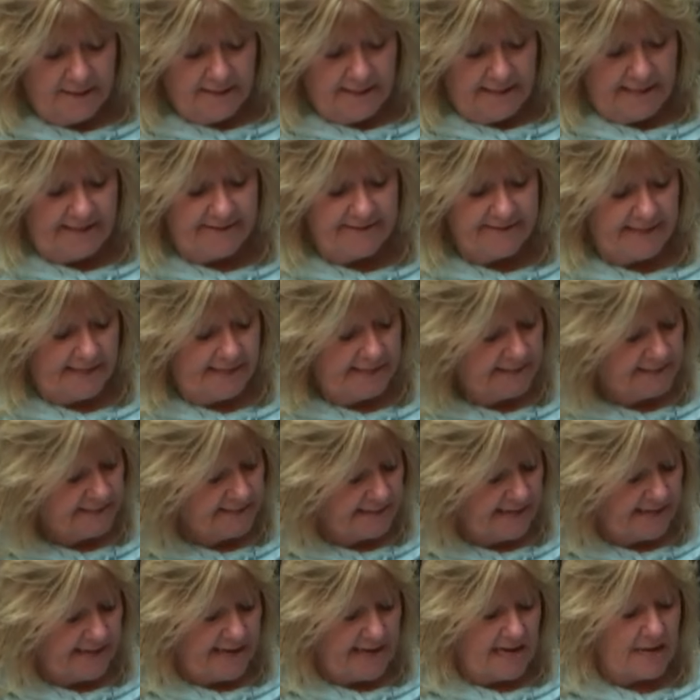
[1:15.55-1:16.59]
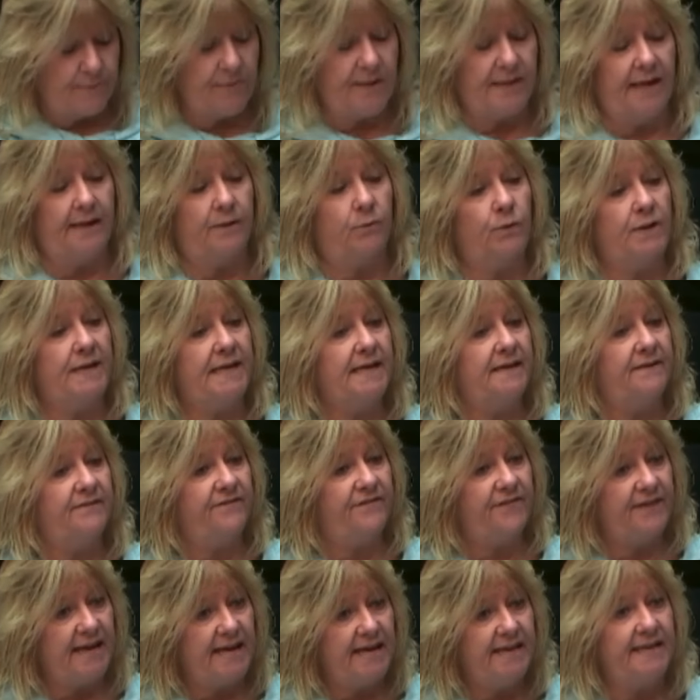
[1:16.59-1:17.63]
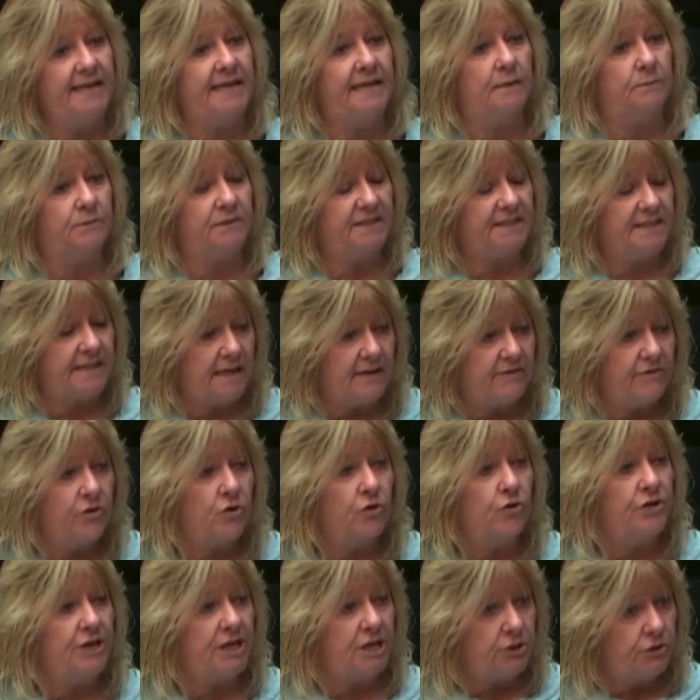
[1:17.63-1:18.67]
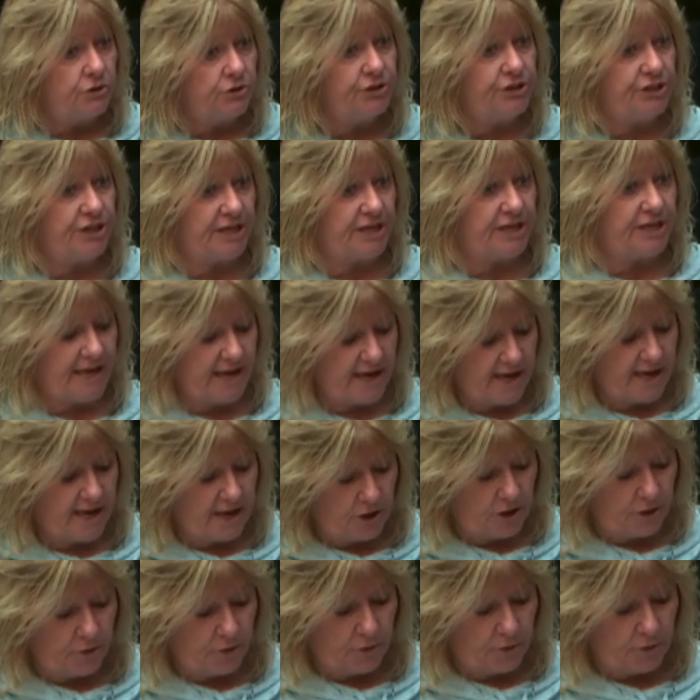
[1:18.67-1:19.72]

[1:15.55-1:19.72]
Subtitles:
He said his name, that we had fed him several years ago,